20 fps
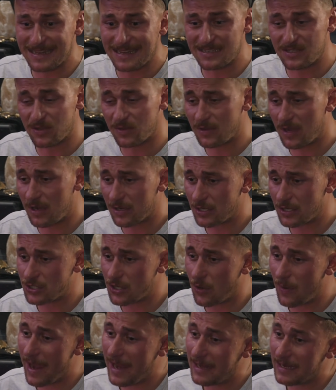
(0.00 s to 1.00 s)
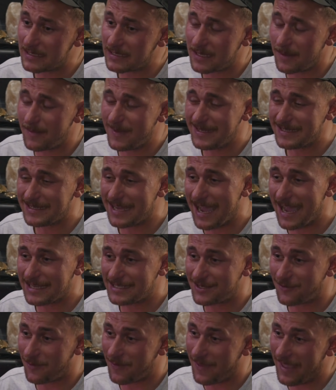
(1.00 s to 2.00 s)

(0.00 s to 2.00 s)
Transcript: I still talk to Joe Haden. Some of these guys that were